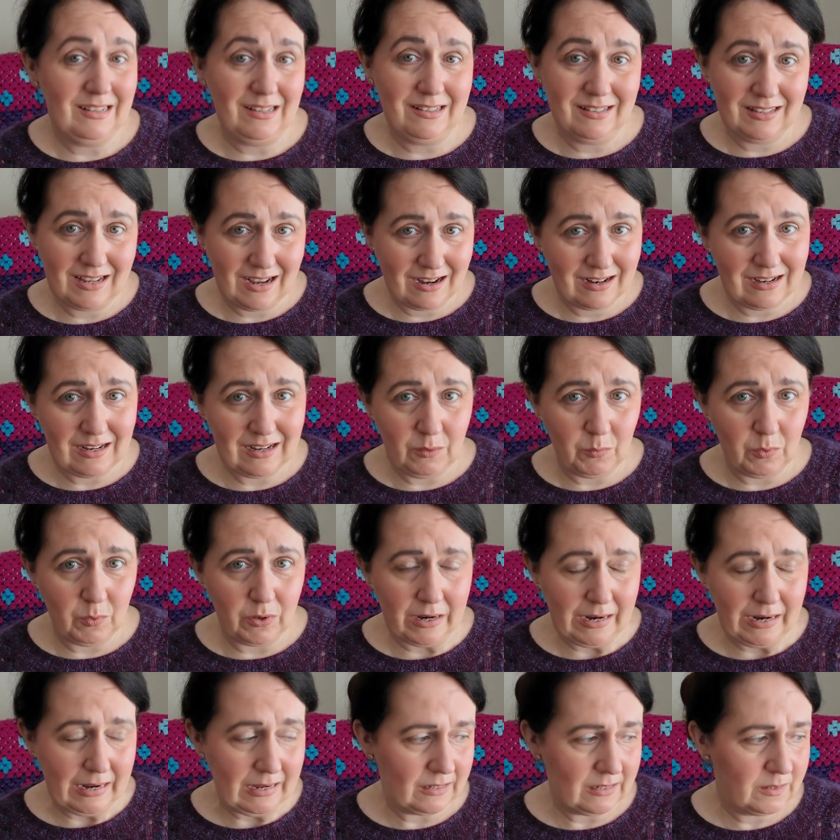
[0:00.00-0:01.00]
exactly what
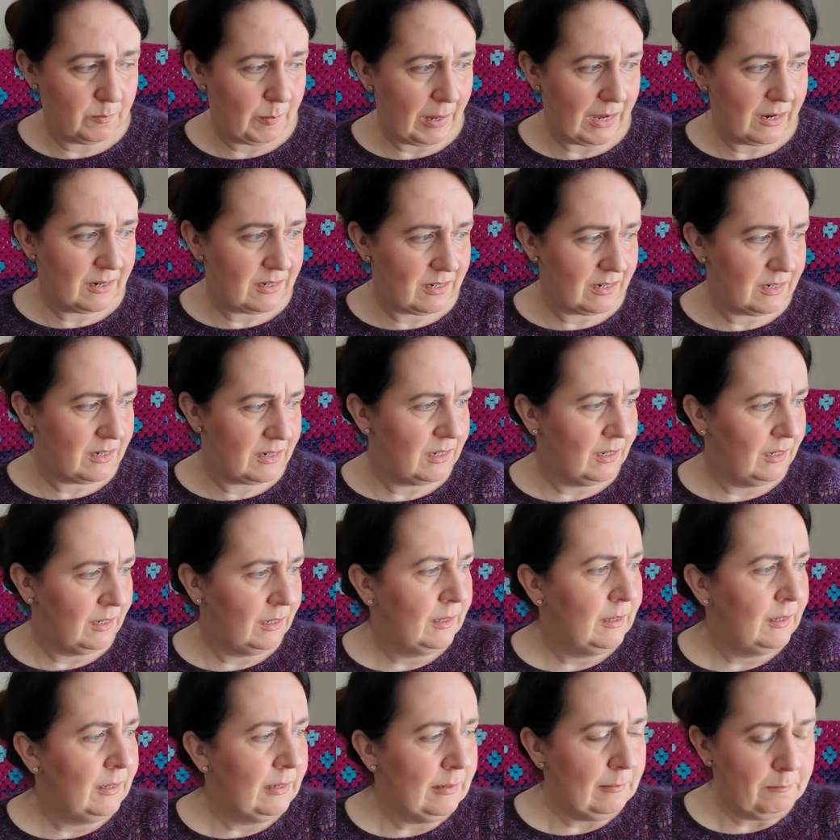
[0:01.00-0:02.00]
I expected.
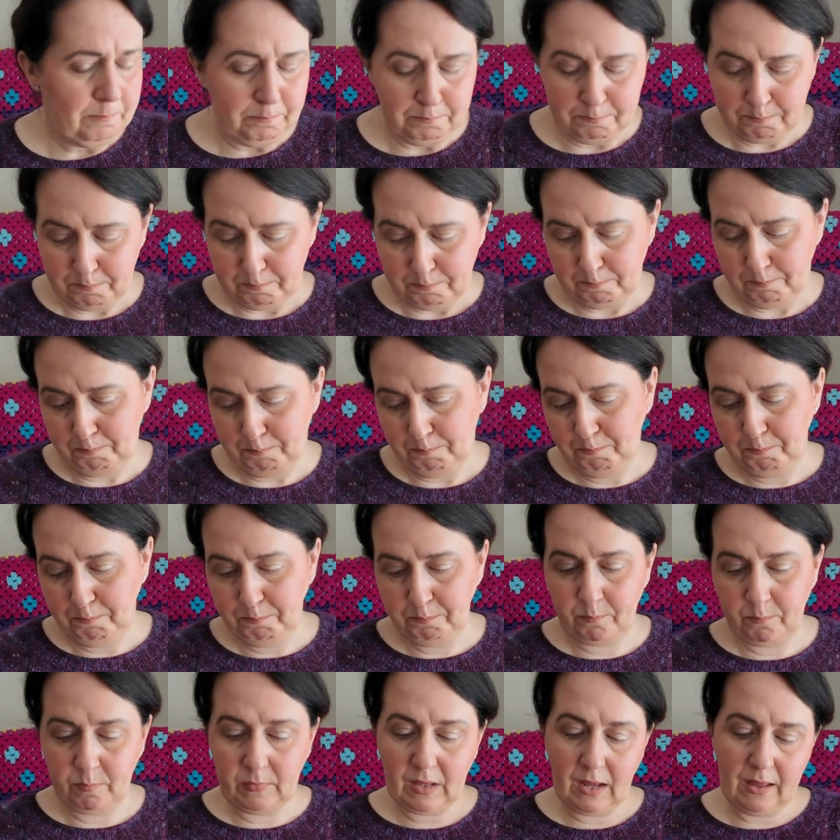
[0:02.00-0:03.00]

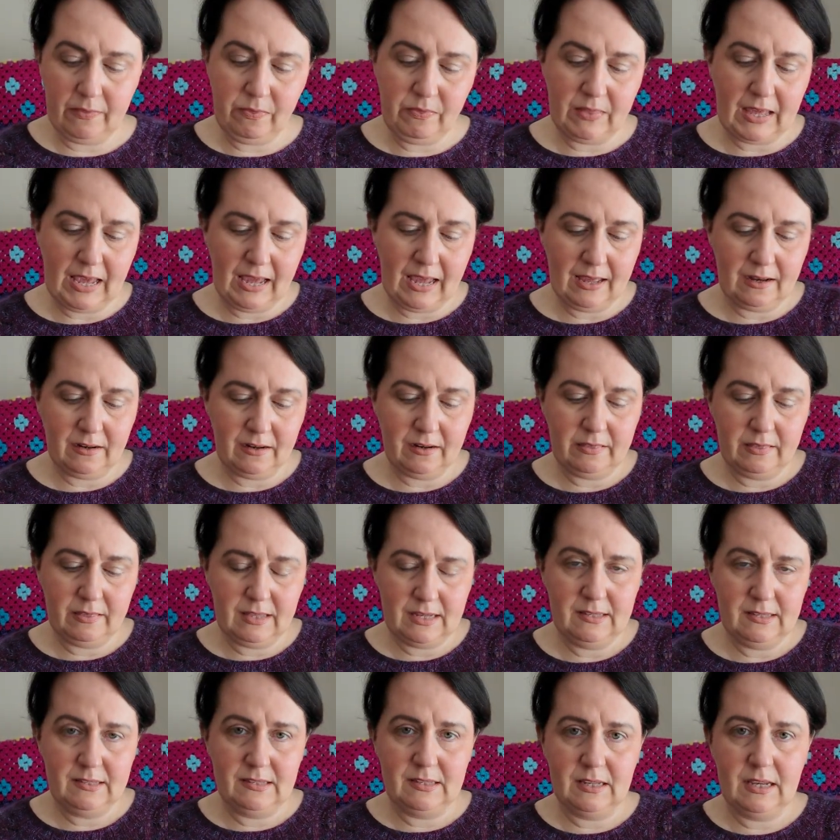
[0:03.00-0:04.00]
And then
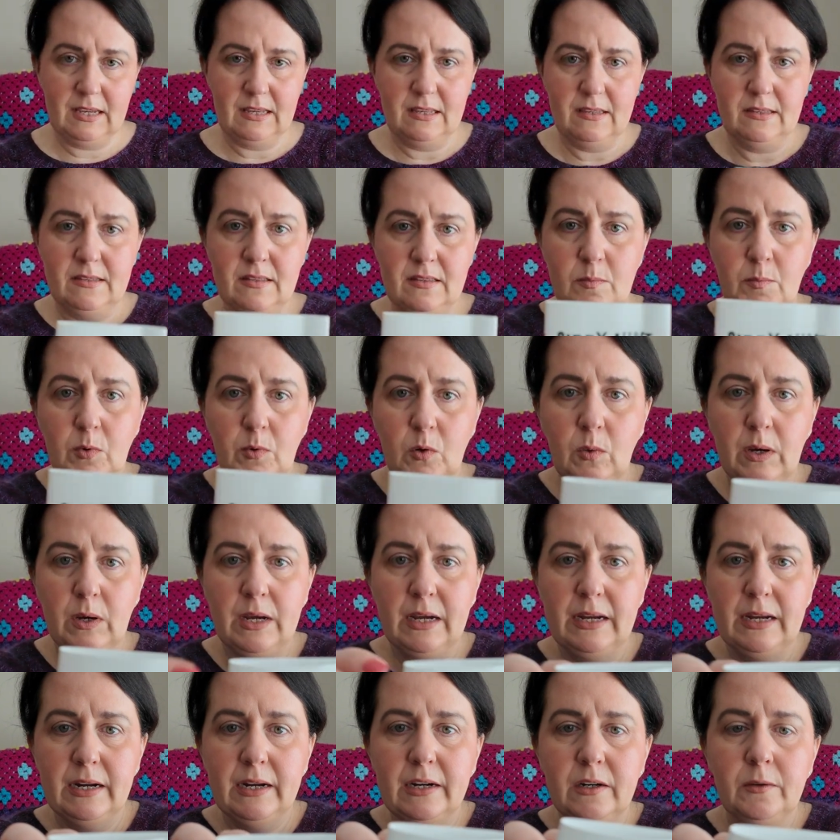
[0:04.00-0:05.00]
this is the
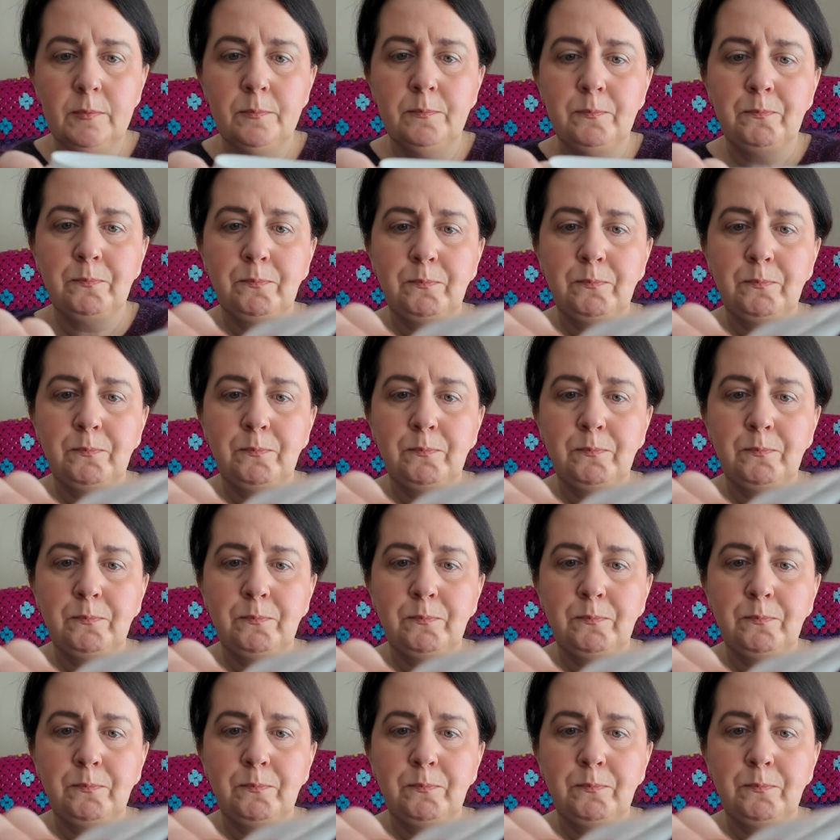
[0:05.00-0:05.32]
mohair.